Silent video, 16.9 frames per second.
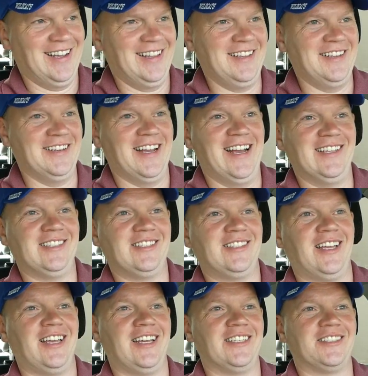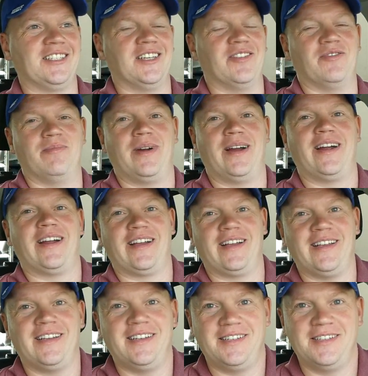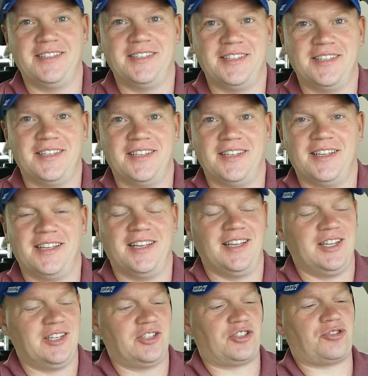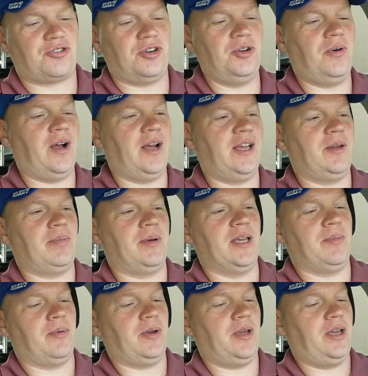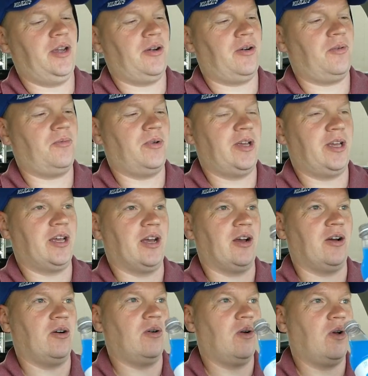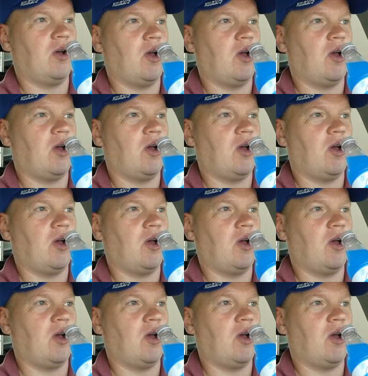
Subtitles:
The United States of America. Tru-Ade, people, here we go.